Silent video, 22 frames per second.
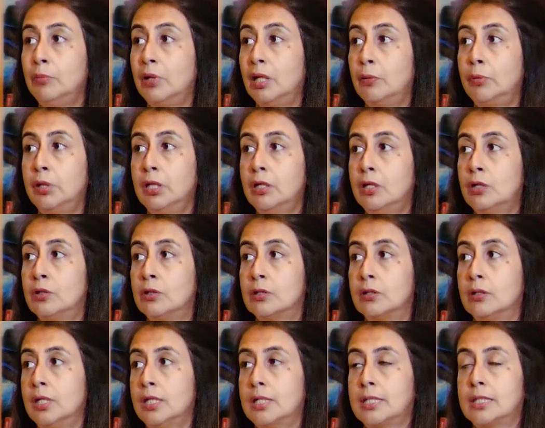Maybe
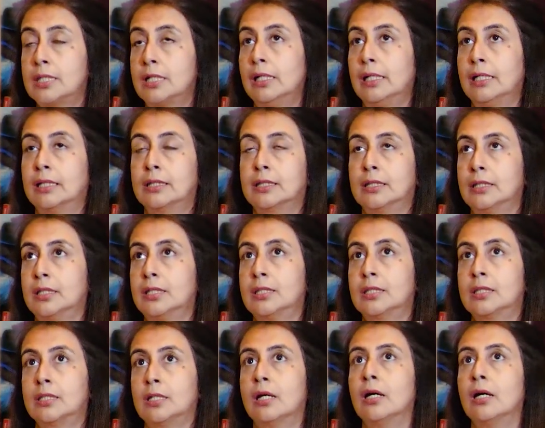they still exist.